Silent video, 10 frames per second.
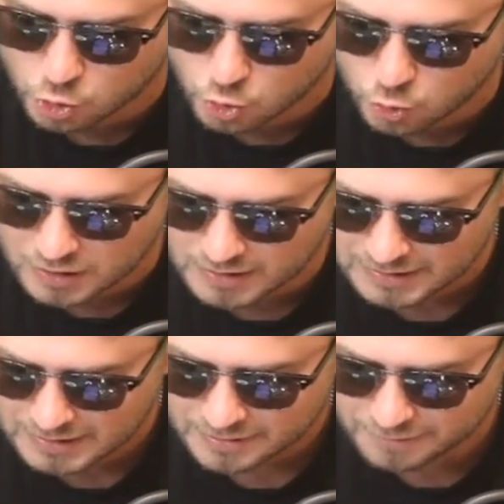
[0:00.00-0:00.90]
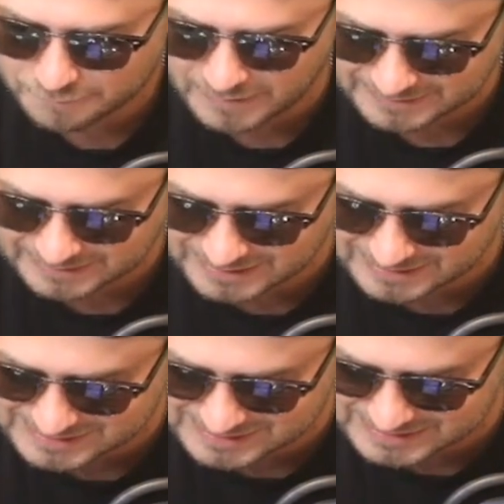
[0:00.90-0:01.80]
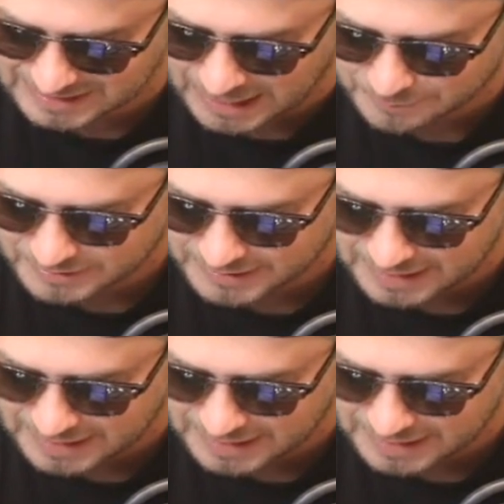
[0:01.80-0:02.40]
Ooh, the fact that he stopped